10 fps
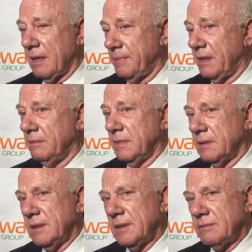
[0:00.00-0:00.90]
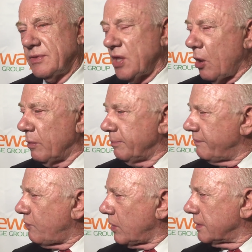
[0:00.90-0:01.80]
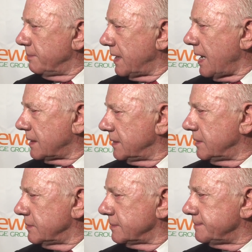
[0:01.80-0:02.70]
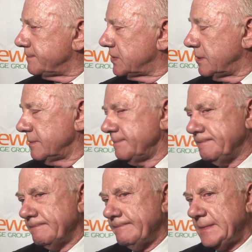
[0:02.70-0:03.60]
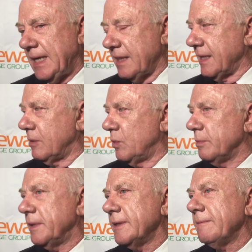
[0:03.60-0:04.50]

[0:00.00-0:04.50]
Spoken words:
be thought before it can be acted. So I think it will be.